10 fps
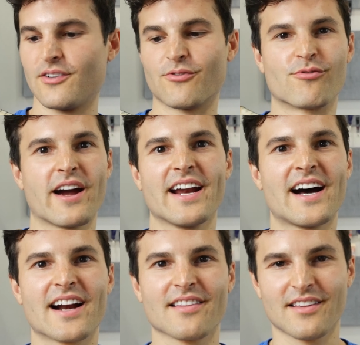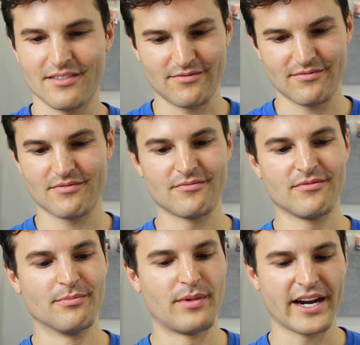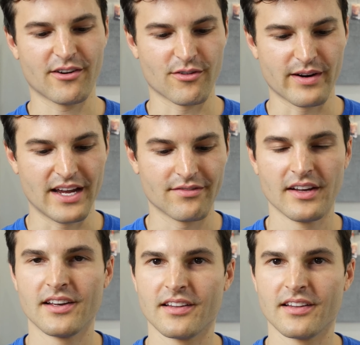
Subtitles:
right out of the microwave.